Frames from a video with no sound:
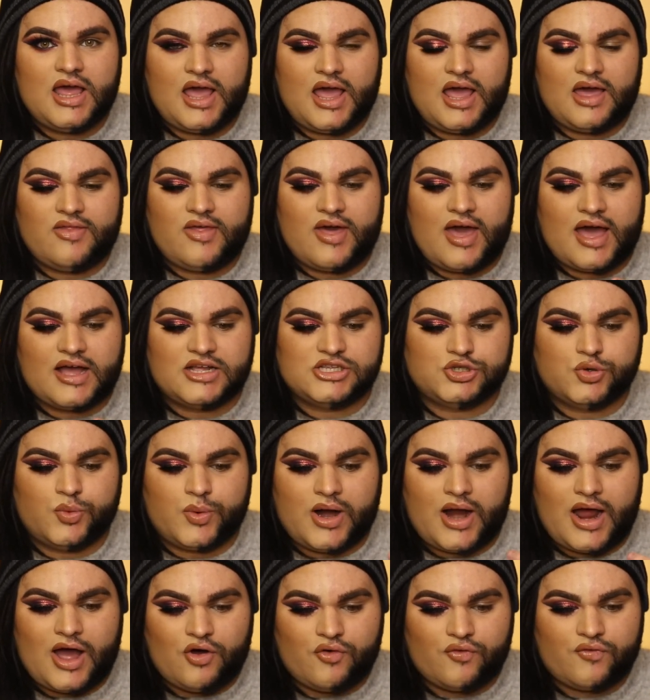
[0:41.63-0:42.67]
And they had to
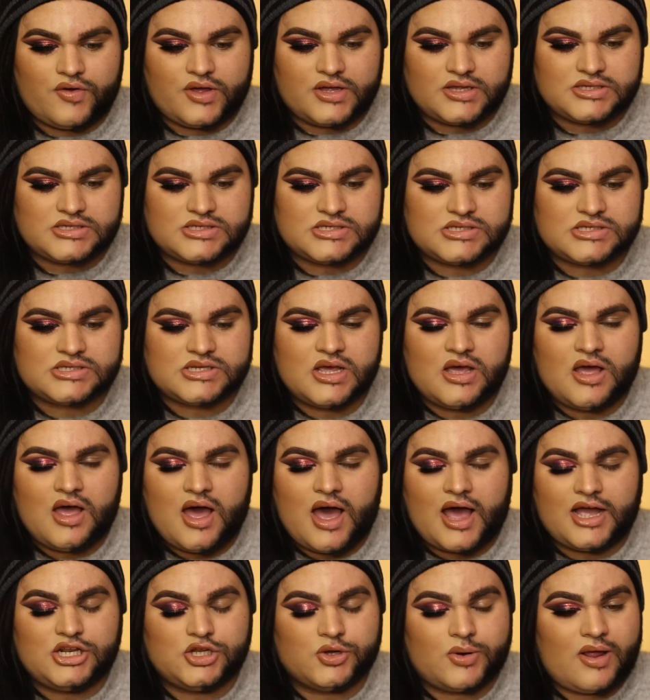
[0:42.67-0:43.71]
wear outfits.
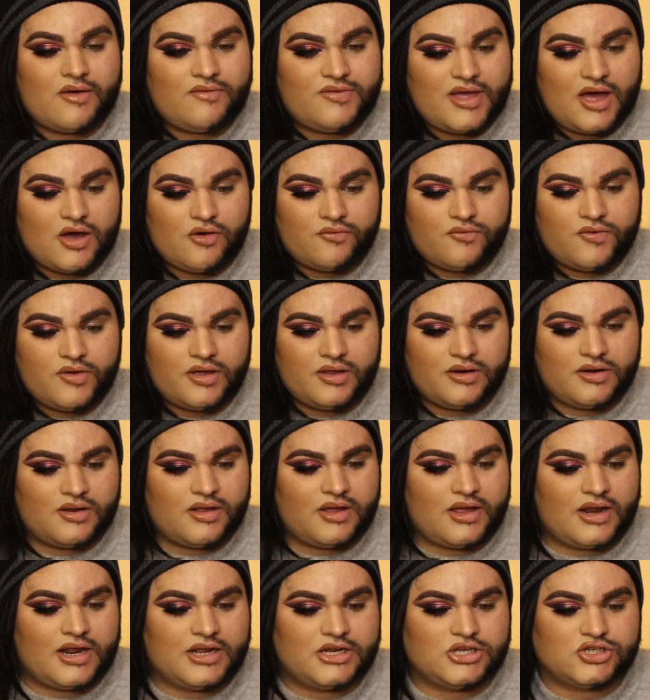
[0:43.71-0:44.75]
I don't have the outfit,
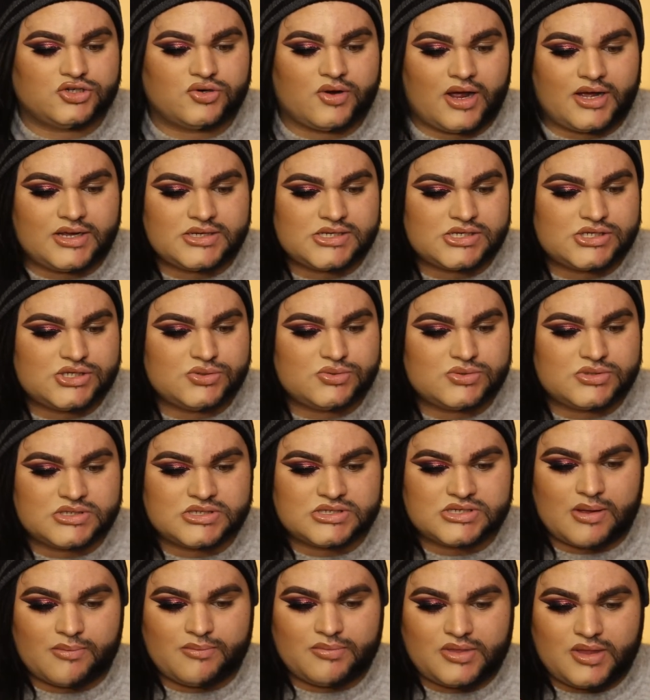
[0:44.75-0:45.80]
and I tried to do
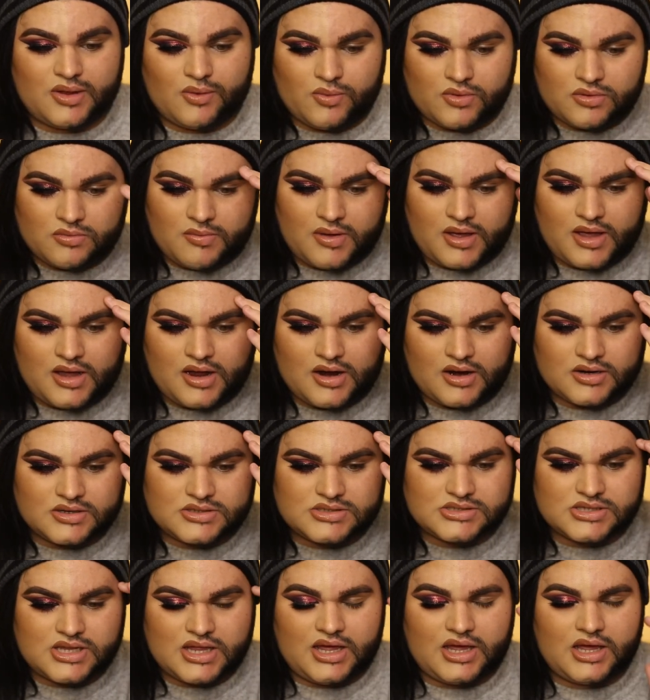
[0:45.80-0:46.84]
something with my hair
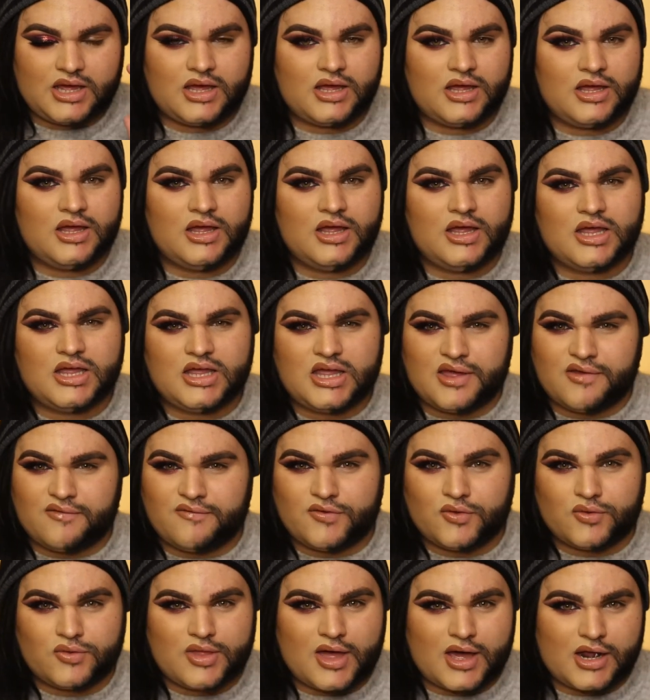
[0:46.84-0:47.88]
to like give
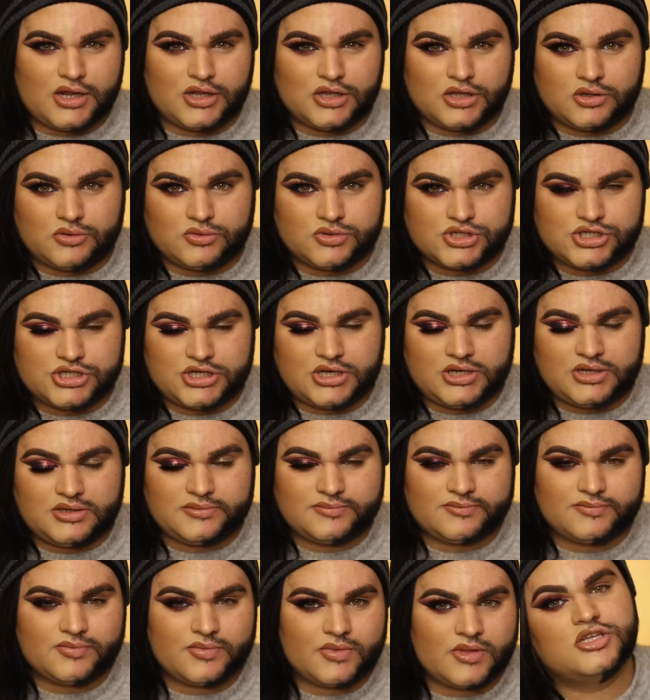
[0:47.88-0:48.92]
you that
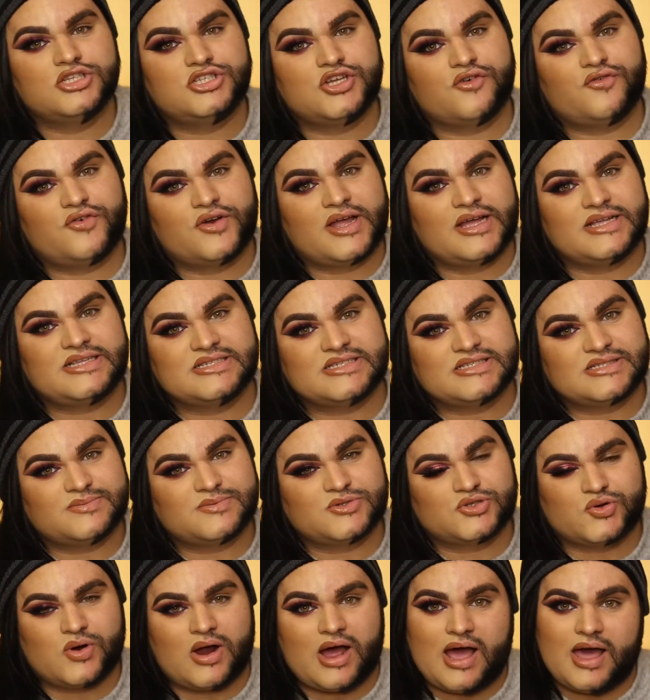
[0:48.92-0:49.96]
illusion. Don't forget to
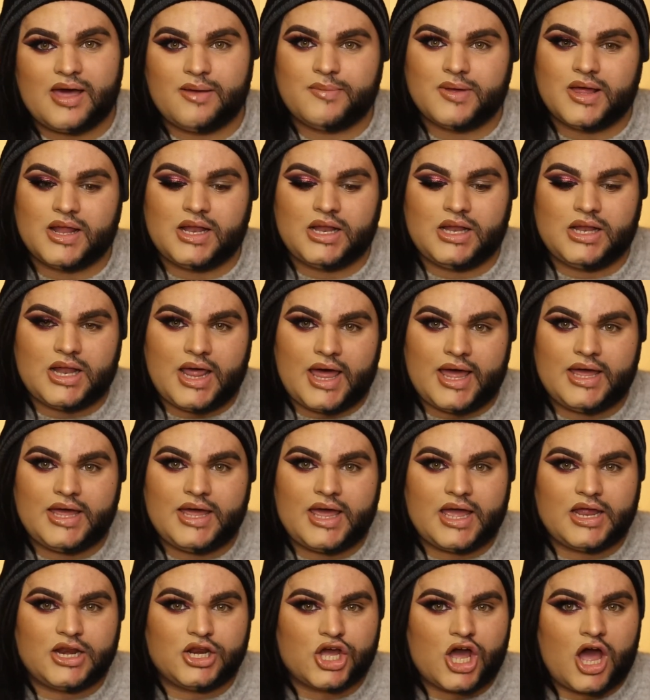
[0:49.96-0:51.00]
subscribe,
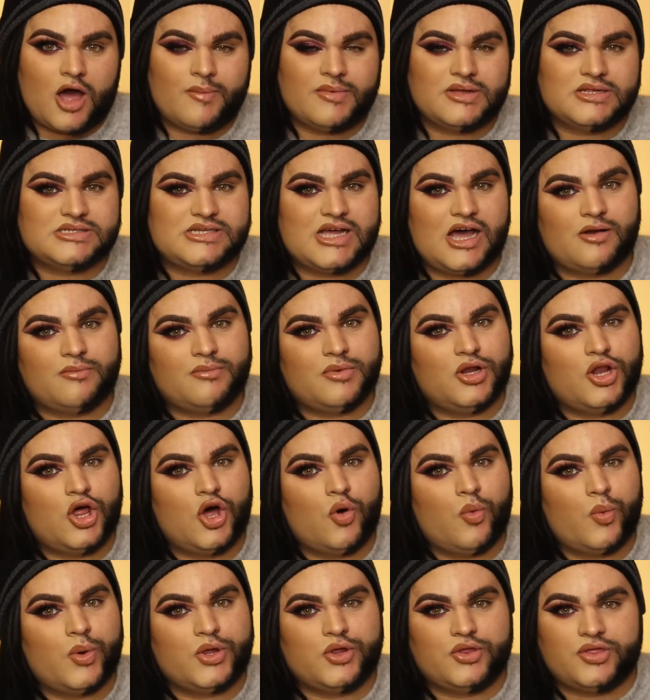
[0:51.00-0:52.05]
like, and comment down
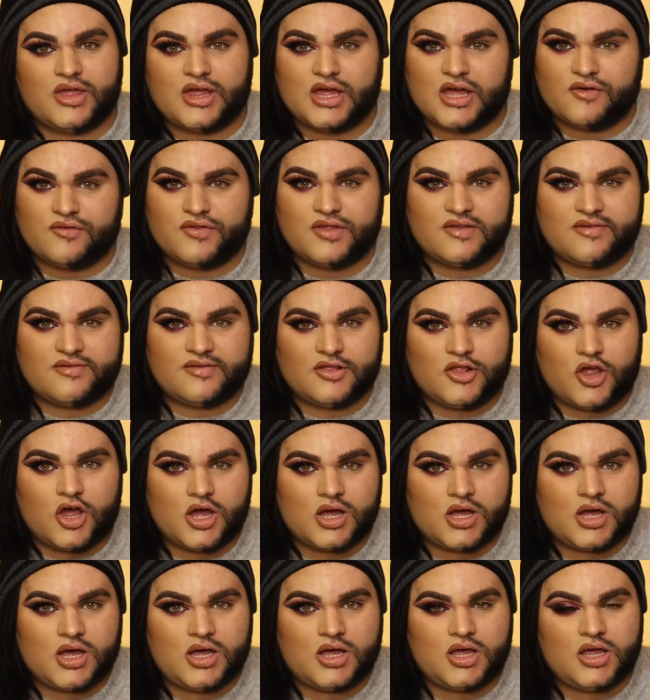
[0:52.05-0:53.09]
below what you think of this
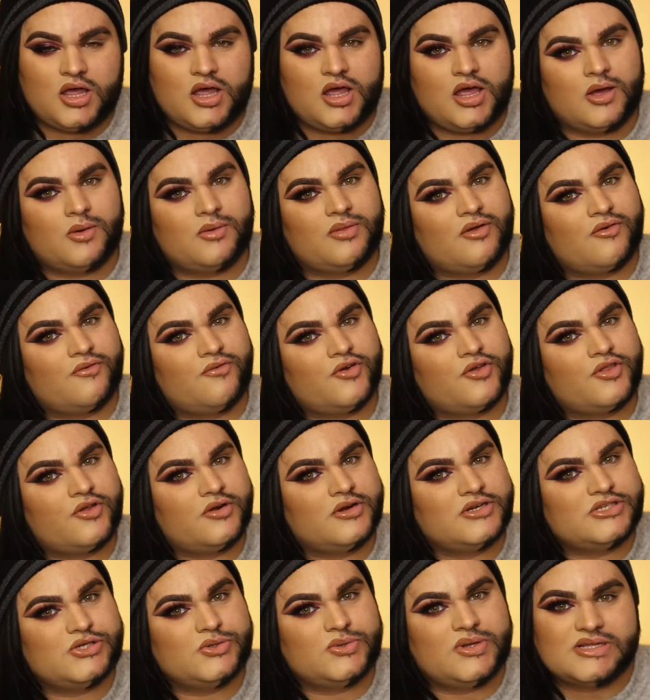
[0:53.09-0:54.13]
look. Without
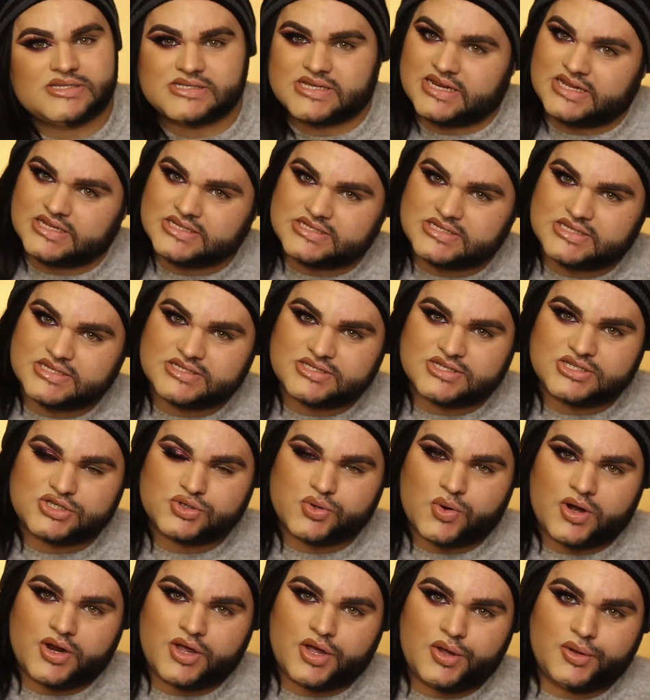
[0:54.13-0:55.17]
further ado, let's get into this
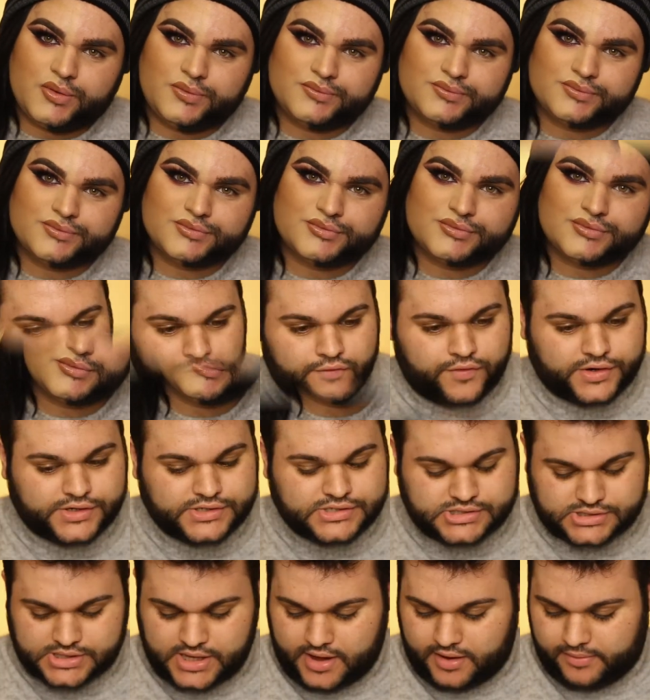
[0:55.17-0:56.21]
tutorial.
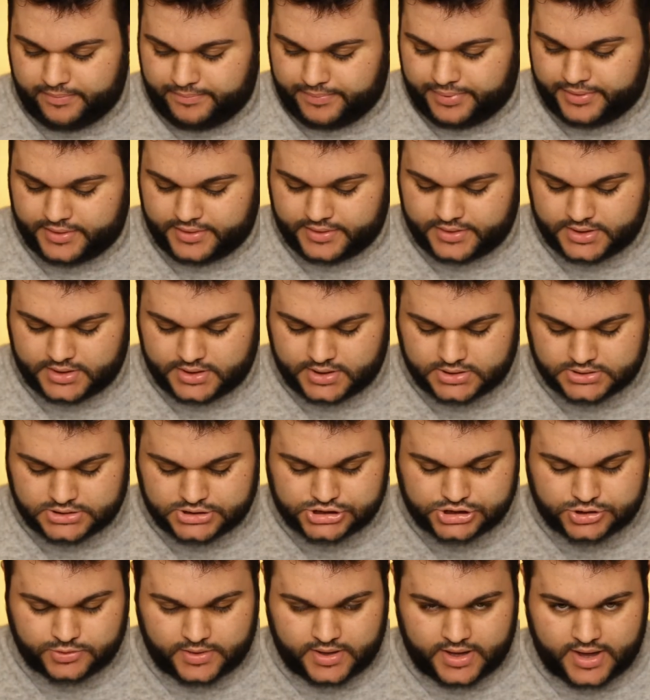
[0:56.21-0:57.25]
First step
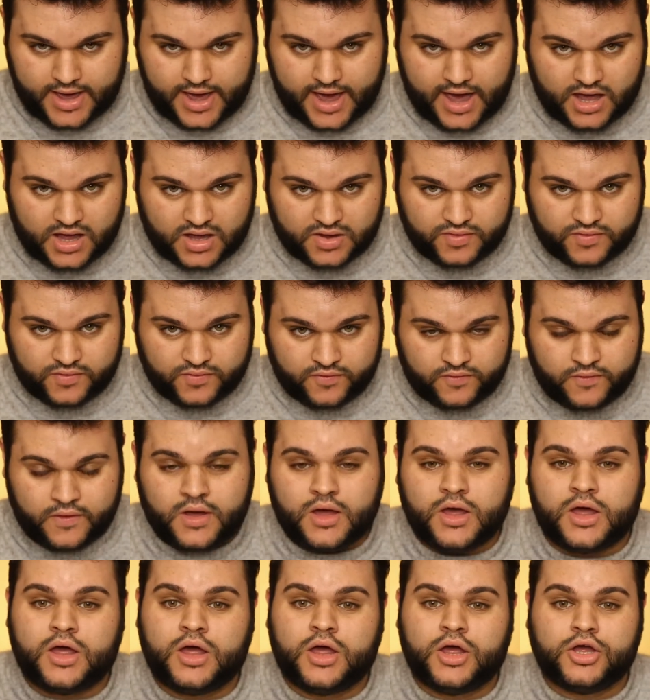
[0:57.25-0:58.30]
to doing a half
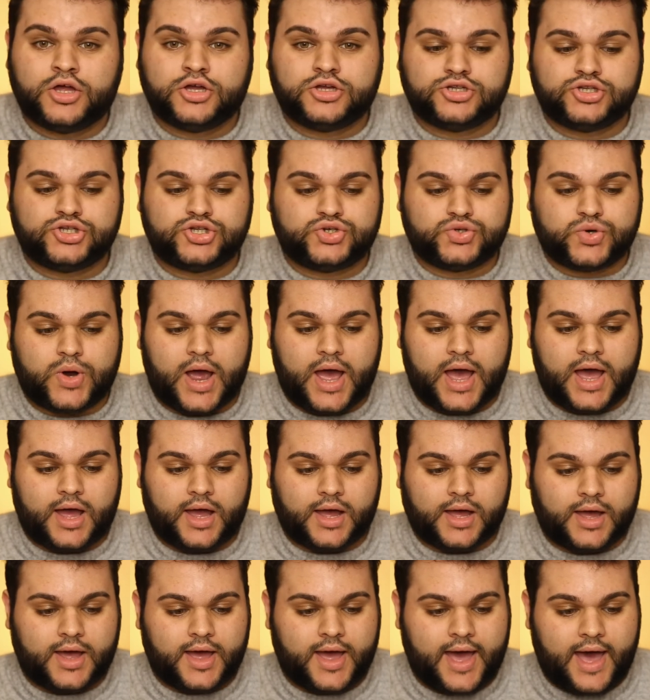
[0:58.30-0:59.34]

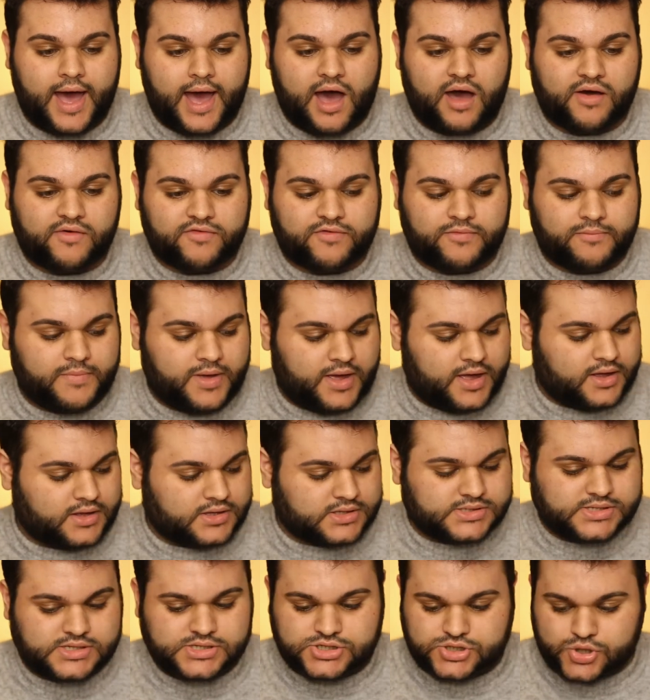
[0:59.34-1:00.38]
drag, half
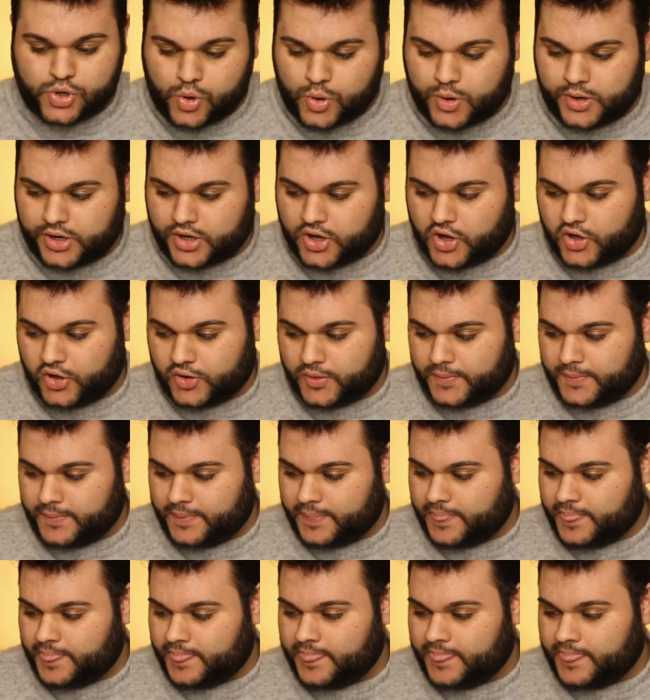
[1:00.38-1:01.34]
male tutorial